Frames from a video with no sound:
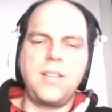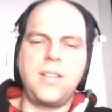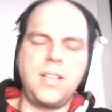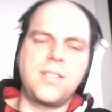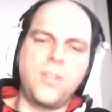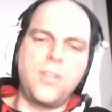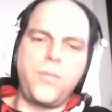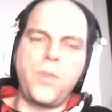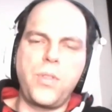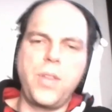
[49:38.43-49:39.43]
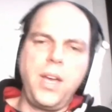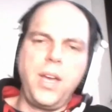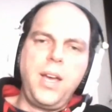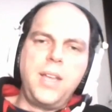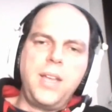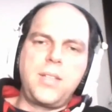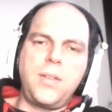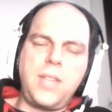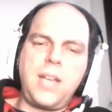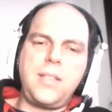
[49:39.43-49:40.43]
and so forth so
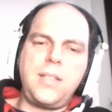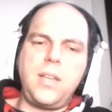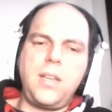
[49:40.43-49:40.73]
that is the